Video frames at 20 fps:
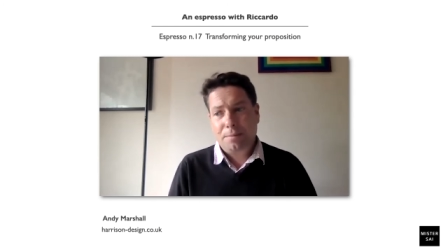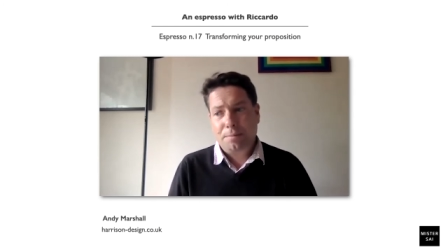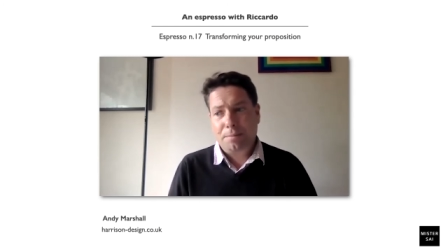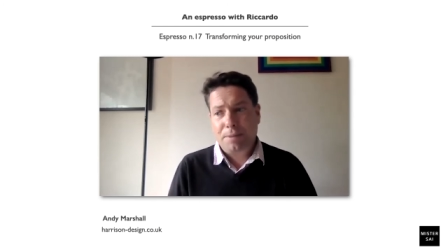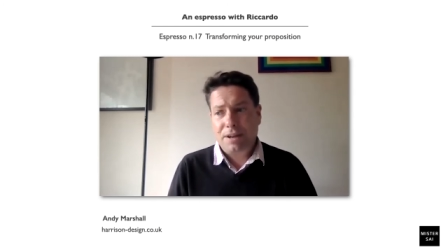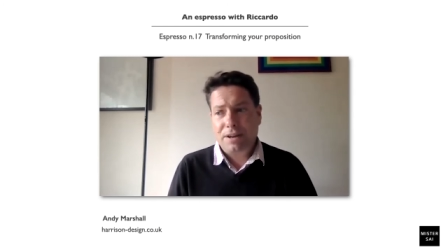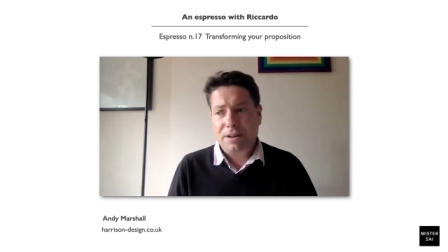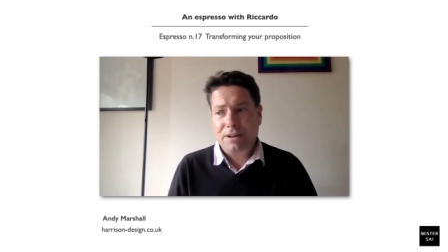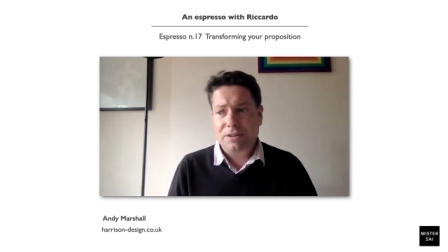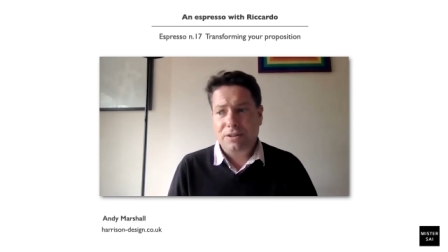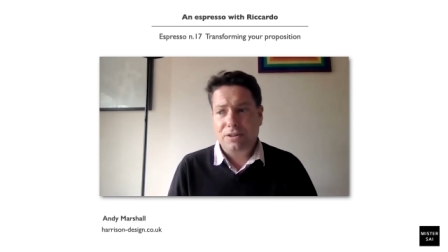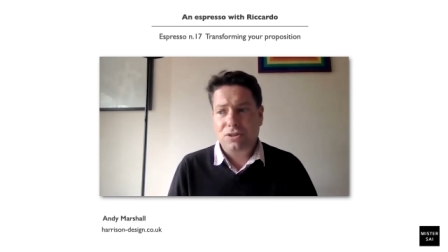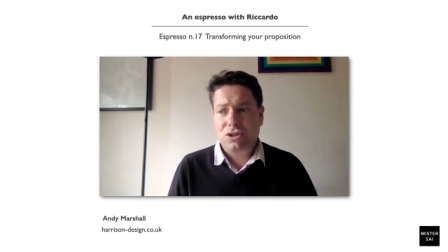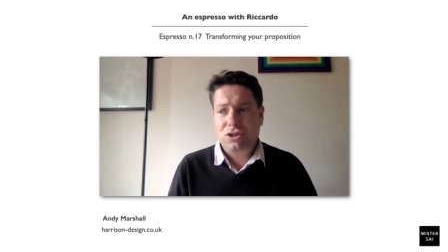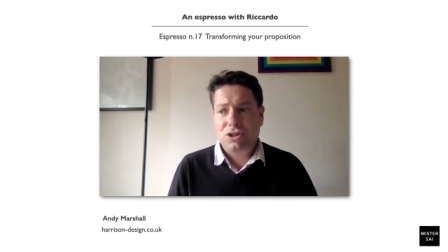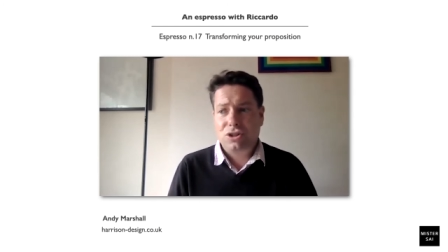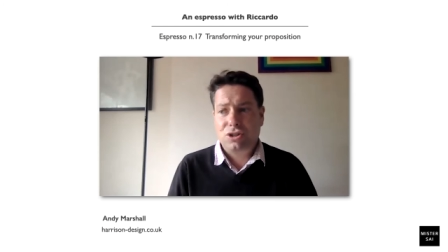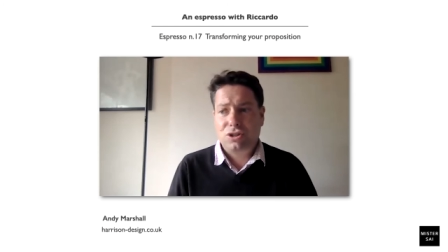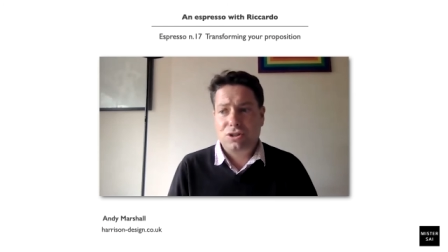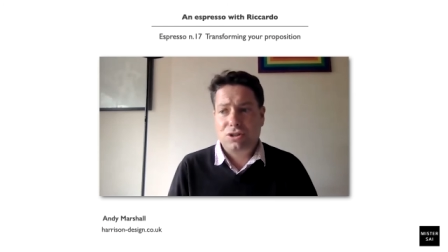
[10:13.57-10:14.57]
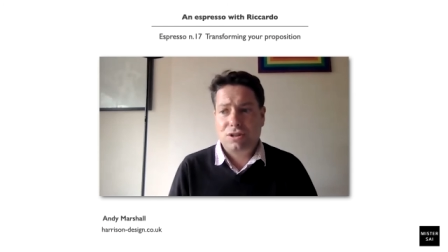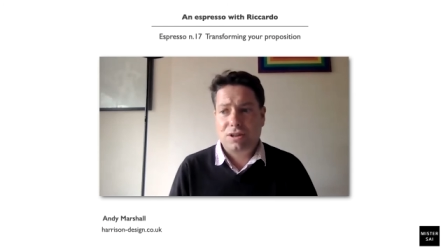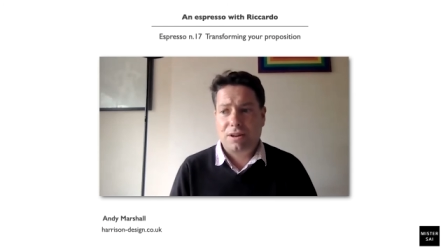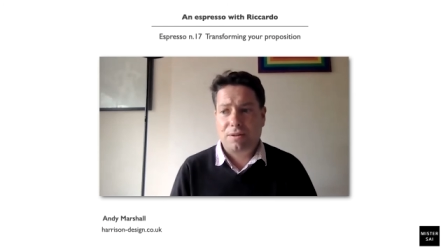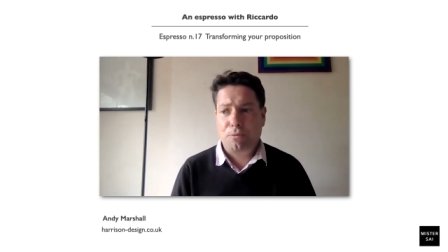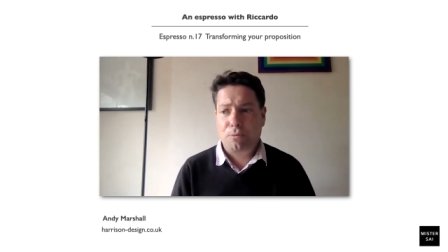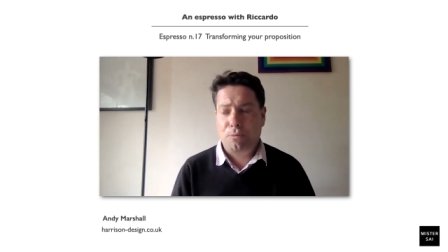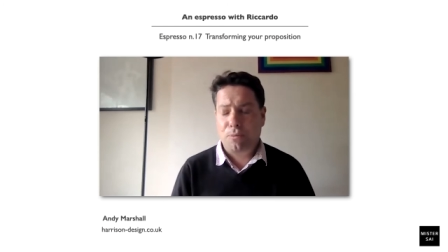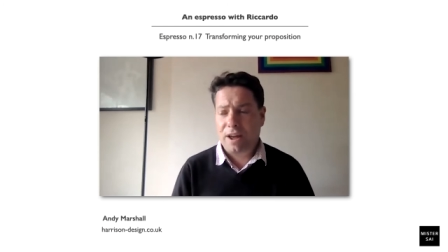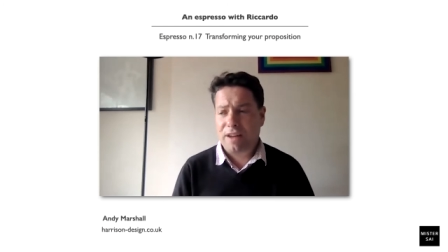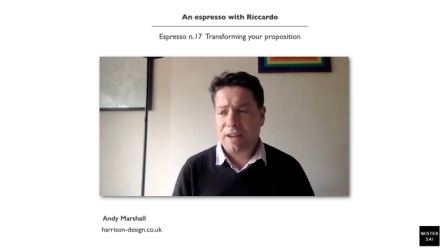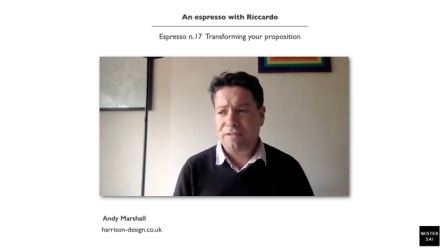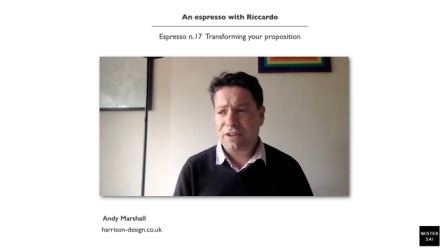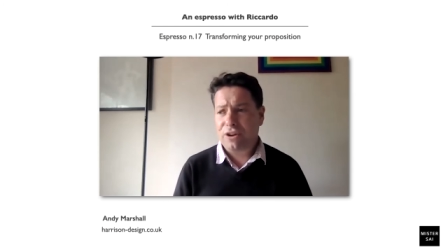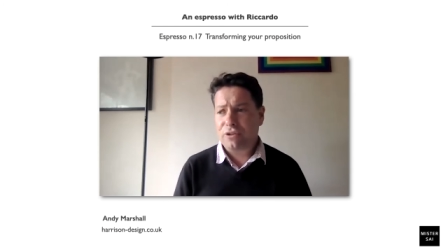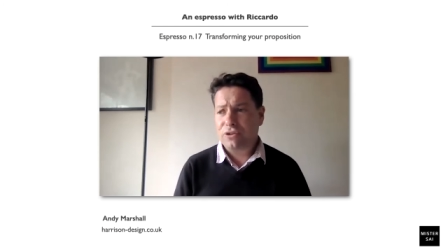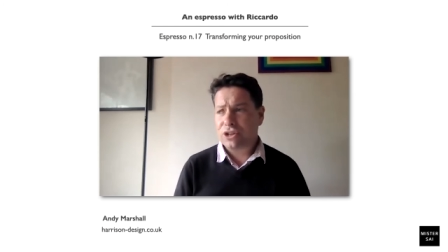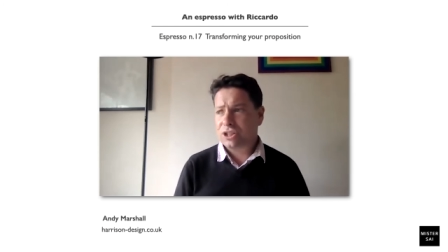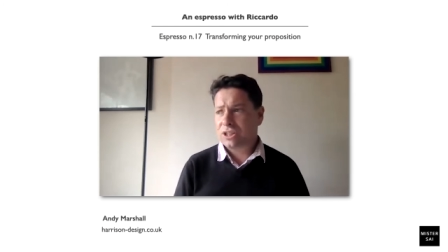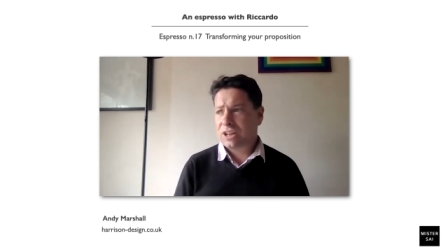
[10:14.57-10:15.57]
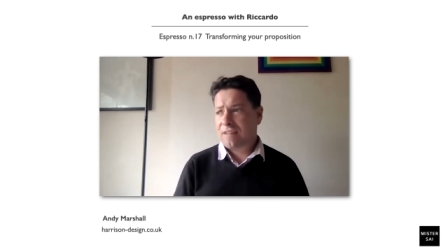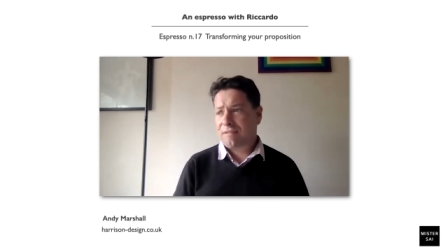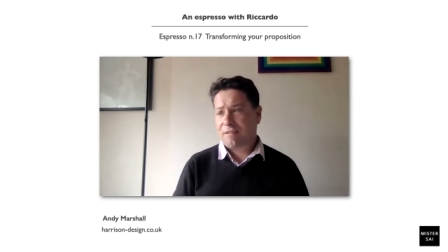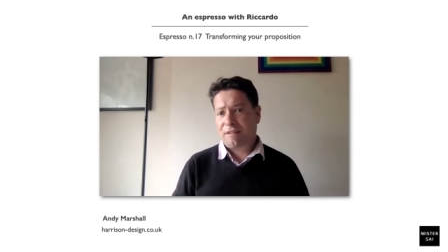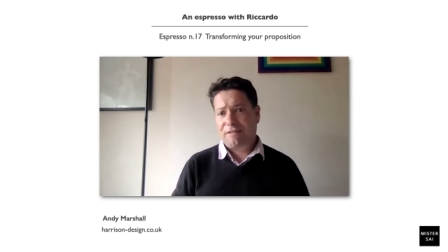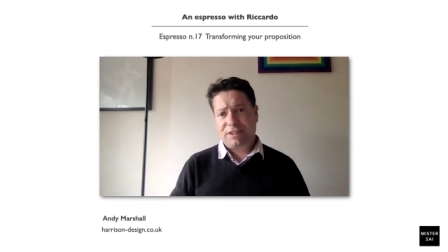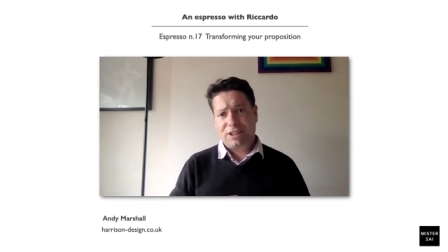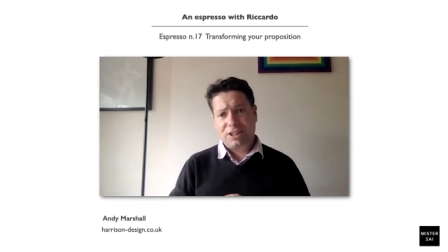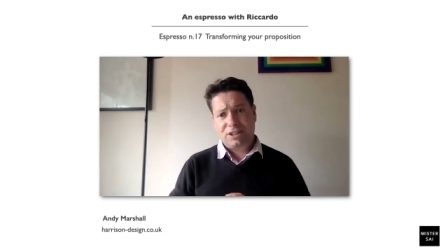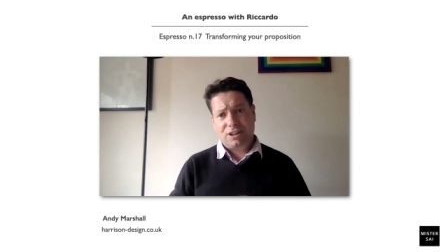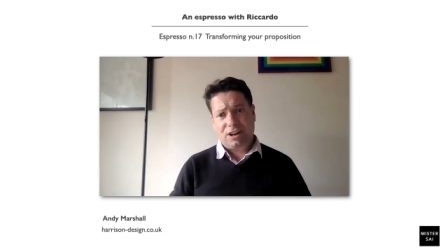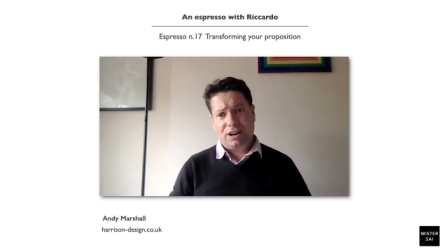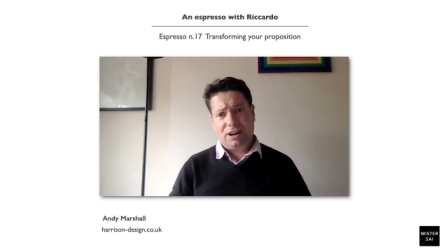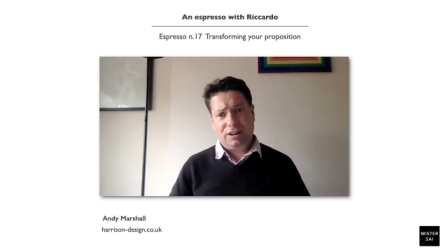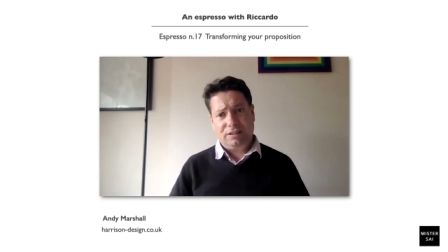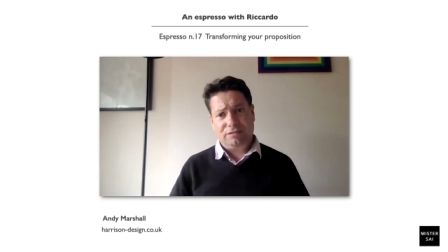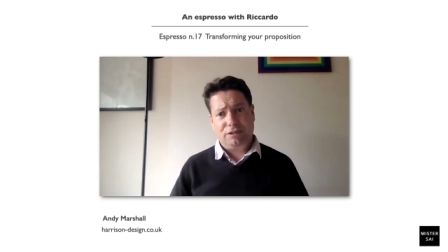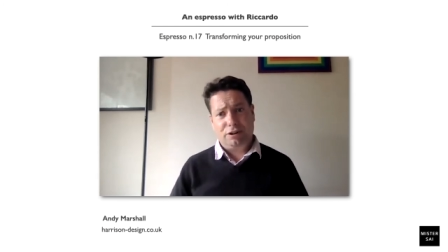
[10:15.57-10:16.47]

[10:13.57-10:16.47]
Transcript: because if you just have a facade